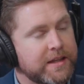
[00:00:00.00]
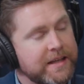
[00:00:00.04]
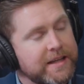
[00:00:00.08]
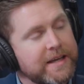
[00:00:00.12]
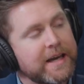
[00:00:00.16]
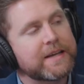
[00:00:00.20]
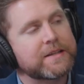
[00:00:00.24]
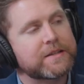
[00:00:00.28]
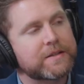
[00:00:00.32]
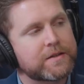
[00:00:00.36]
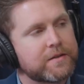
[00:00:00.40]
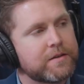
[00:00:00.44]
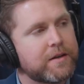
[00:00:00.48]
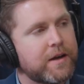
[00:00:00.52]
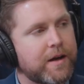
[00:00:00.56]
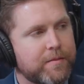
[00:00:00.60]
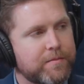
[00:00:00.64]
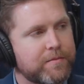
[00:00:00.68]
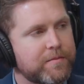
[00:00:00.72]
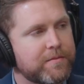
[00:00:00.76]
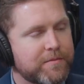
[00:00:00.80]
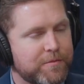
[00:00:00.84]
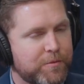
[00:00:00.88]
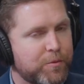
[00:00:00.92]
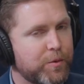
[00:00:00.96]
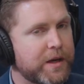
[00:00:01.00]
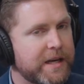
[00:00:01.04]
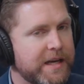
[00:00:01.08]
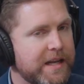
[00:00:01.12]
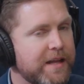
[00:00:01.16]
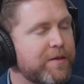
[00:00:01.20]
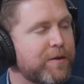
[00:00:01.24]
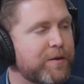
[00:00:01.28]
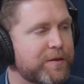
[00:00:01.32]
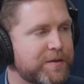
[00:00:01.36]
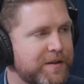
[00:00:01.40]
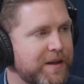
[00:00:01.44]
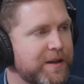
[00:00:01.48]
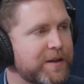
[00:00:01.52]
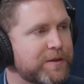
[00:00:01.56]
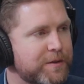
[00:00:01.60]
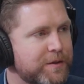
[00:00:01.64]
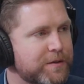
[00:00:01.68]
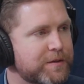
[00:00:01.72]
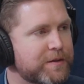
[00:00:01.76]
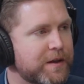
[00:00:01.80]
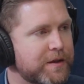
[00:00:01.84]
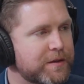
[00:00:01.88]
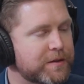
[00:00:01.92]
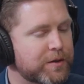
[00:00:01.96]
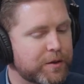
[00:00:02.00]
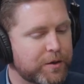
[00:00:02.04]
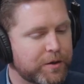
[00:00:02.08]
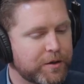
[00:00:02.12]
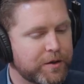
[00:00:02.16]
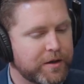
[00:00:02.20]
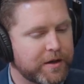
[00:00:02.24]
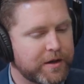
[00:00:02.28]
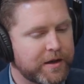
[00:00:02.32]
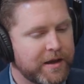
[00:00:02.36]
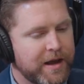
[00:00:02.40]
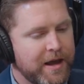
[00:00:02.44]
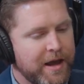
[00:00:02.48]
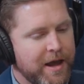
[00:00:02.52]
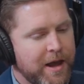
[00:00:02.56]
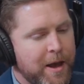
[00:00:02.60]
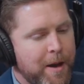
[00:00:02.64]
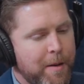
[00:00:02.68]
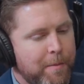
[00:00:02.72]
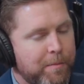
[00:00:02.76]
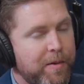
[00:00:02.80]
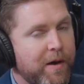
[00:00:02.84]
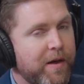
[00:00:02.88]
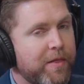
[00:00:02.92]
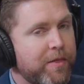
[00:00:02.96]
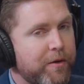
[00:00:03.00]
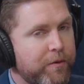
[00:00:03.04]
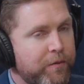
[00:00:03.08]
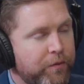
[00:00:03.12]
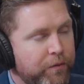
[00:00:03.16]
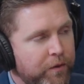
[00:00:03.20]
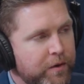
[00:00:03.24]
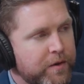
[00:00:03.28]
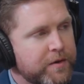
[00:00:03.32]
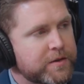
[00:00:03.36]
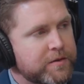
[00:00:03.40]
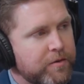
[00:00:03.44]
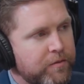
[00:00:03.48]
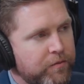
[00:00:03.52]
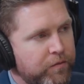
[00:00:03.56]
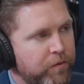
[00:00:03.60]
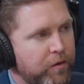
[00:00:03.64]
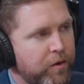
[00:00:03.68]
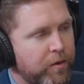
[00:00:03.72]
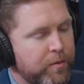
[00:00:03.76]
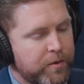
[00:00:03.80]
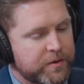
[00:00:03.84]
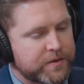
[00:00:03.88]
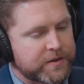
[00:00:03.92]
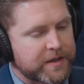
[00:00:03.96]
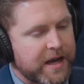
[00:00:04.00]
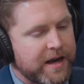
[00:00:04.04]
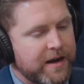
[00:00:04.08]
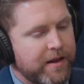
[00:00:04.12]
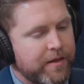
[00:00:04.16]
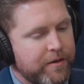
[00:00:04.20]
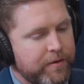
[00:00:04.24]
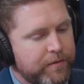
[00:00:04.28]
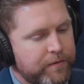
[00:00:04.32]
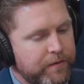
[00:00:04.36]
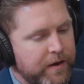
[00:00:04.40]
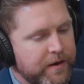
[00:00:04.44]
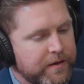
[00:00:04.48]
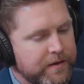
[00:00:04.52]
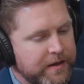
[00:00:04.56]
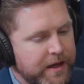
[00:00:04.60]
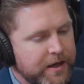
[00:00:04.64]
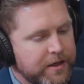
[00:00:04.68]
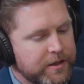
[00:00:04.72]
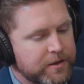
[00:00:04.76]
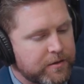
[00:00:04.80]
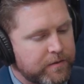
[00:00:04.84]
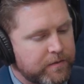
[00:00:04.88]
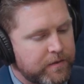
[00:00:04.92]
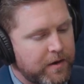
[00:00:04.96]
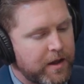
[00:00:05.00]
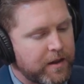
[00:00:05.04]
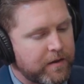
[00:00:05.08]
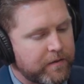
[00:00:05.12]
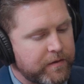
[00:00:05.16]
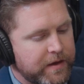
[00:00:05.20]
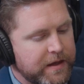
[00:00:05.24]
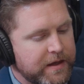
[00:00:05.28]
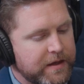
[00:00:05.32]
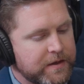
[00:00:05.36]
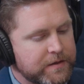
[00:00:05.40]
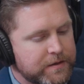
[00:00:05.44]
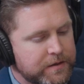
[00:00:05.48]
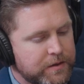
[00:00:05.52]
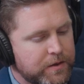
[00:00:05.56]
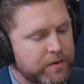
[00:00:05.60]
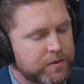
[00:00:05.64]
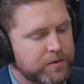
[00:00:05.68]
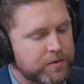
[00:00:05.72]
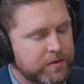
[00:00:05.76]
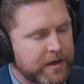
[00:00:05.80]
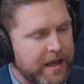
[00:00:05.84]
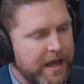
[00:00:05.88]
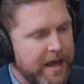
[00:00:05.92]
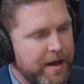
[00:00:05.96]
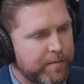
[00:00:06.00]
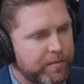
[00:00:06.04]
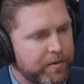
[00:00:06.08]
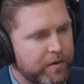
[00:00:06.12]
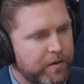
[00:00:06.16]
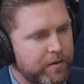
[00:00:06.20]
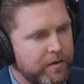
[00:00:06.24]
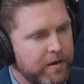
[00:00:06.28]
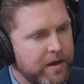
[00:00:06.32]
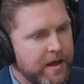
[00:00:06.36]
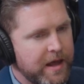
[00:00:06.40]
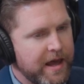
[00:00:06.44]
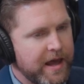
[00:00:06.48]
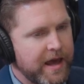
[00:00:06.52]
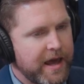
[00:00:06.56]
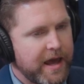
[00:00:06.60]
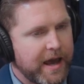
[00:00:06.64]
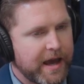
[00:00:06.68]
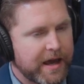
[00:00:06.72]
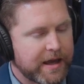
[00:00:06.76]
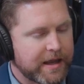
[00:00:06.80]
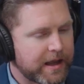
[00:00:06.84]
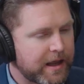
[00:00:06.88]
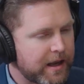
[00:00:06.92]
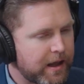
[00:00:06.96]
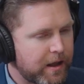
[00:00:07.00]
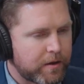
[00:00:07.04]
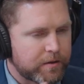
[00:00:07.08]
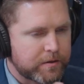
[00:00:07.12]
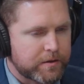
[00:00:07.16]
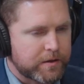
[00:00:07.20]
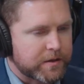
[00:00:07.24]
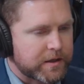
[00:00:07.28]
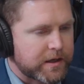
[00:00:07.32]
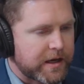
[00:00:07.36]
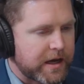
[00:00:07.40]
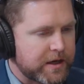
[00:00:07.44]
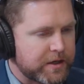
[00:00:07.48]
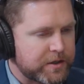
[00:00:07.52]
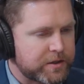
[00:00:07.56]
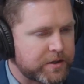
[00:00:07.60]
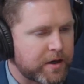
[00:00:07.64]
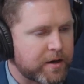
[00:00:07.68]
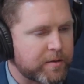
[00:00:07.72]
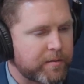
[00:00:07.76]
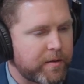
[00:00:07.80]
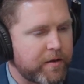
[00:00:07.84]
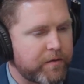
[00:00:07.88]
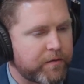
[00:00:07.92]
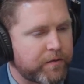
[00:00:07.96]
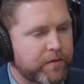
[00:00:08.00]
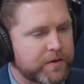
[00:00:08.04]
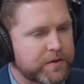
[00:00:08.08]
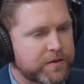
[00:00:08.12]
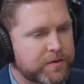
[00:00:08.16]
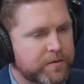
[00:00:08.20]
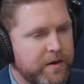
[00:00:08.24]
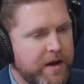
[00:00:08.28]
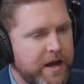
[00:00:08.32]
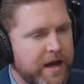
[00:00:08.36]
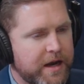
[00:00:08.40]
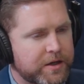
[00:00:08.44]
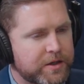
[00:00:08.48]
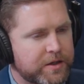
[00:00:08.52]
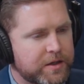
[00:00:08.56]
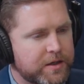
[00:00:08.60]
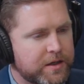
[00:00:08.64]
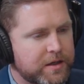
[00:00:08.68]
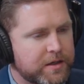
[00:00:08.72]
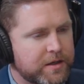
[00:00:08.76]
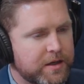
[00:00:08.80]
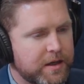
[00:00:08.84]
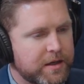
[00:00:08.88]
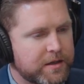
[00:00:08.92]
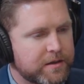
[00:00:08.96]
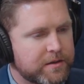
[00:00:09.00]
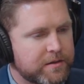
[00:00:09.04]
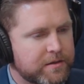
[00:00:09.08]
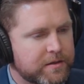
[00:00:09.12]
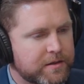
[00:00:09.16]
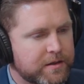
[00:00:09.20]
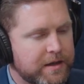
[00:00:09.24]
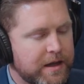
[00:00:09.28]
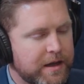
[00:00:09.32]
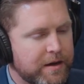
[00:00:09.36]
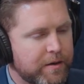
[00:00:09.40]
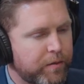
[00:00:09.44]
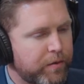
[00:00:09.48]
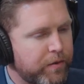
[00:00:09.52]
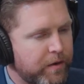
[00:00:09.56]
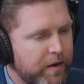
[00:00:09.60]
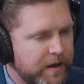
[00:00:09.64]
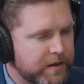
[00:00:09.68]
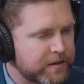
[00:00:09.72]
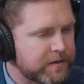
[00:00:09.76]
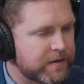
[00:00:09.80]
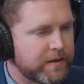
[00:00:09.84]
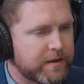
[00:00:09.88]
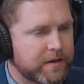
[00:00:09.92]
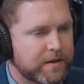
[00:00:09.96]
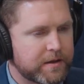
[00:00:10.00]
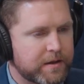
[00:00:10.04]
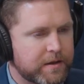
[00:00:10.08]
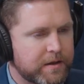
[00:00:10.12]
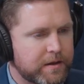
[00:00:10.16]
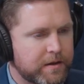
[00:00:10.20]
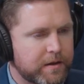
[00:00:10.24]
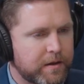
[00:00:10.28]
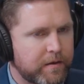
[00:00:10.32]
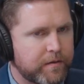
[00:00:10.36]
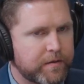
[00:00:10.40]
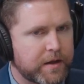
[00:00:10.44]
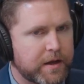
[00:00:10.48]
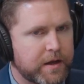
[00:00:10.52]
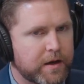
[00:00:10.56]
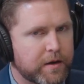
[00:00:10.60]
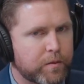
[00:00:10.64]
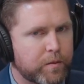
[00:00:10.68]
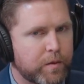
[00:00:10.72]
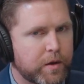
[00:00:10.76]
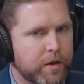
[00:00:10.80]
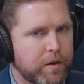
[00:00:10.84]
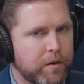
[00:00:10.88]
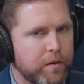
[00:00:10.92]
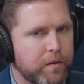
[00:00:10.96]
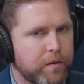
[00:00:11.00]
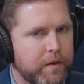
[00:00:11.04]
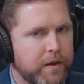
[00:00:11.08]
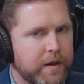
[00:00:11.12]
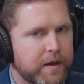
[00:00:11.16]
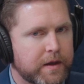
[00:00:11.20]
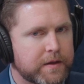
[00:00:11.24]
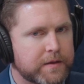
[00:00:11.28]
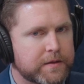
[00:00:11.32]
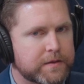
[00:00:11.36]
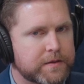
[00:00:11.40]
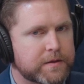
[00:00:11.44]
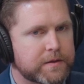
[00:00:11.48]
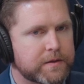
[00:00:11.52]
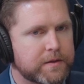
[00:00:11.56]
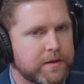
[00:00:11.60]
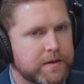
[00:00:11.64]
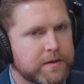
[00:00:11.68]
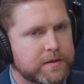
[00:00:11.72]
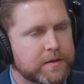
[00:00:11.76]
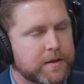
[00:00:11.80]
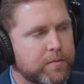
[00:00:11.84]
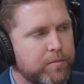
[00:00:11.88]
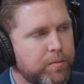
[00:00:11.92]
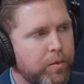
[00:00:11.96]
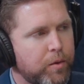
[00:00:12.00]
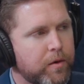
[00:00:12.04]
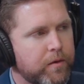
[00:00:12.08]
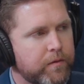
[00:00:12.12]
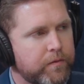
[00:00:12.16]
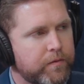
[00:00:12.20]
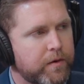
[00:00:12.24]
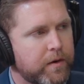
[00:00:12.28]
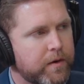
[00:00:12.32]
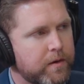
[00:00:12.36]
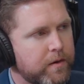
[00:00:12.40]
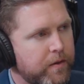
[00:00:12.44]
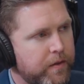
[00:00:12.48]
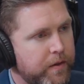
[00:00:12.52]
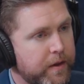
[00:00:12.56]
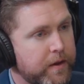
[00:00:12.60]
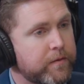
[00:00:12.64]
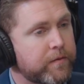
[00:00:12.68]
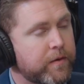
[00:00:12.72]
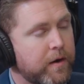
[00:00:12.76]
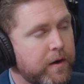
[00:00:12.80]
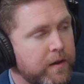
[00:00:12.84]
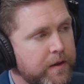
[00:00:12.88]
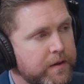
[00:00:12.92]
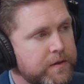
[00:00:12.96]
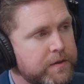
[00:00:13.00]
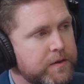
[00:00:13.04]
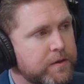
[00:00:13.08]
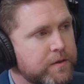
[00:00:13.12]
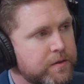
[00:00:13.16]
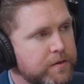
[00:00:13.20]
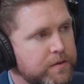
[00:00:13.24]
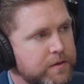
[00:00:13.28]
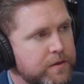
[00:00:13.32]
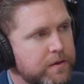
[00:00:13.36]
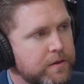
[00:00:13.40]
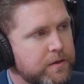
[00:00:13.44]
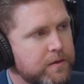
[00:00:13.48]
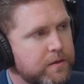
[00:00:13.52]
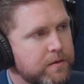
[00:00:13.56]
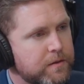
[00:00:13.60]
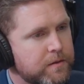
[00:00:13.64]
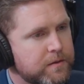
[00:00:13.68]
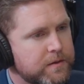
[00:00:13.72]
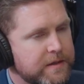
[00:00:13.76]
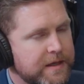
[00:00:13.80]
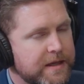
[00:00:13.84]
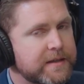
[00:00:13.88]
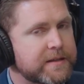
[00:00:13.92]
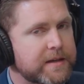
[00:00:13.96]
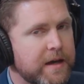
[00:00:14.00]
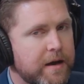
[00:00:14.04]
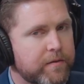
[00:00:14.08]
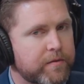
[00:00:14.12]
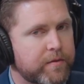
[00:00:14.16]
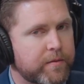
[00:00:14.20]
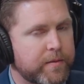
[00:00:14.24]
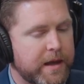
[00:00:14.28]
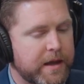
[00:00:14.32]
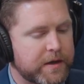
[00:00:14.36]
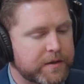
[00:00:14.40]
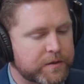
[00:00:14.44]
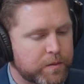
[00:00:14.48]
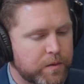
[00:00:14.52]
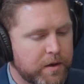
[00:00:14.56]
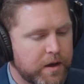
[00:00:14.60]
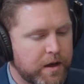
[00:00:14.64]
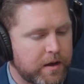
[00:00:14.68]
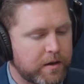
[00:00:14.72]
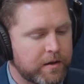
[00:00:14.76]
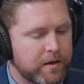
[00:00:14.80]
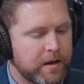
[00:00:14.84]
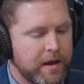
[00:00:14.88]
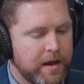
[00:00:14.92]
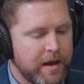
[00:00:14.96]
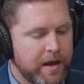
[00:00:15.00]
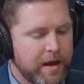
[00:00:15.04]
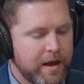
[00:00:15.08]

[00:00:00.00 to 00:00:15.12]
Yes, we need those things. Those things are good. But the first and foremost, kind of the foundation of all of it is social capital. I'll kind of share my first reaction and get your thoughts, and then I'd love to hear what you think is an important thing for our listeners to tease out from that as well.